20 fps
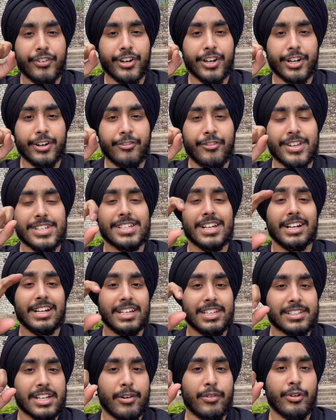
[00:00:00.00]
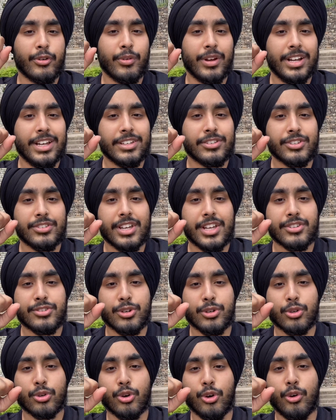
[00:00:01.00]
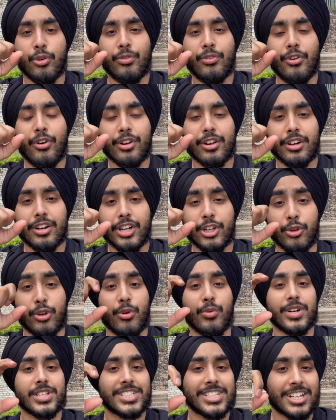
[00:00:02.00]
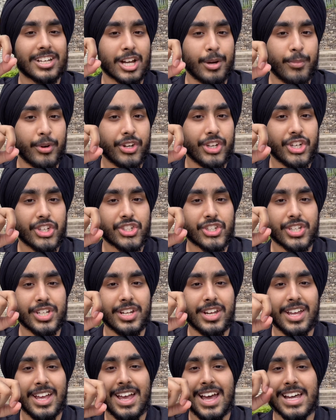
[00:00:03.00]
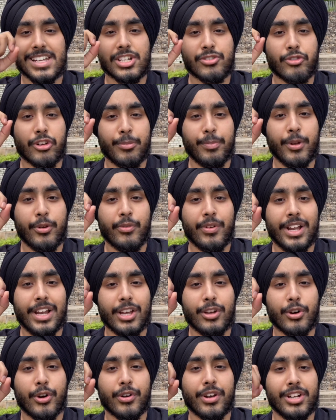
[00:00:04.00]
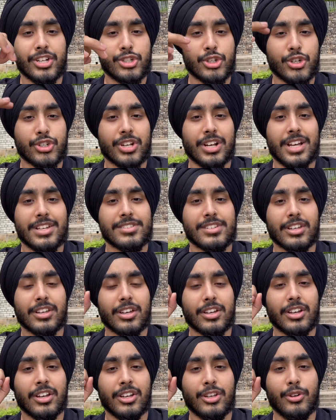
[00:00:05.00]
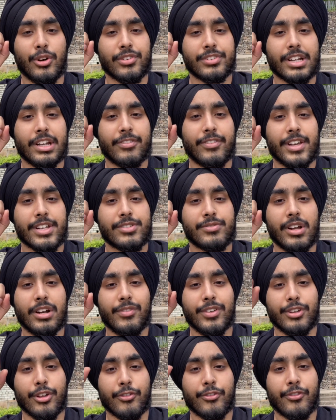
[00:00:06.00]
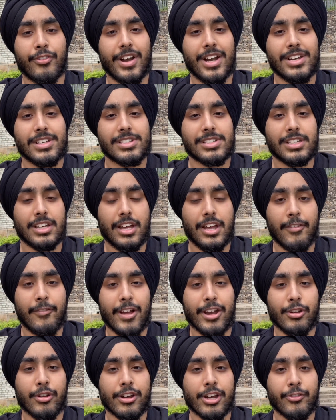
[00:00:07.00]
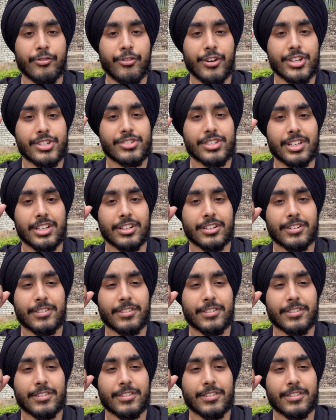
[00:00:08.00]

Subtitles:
facilities, I would really suggest you to go for a university accommodation, as it will be really good in socializing yourself as well with your friends when you're in first year.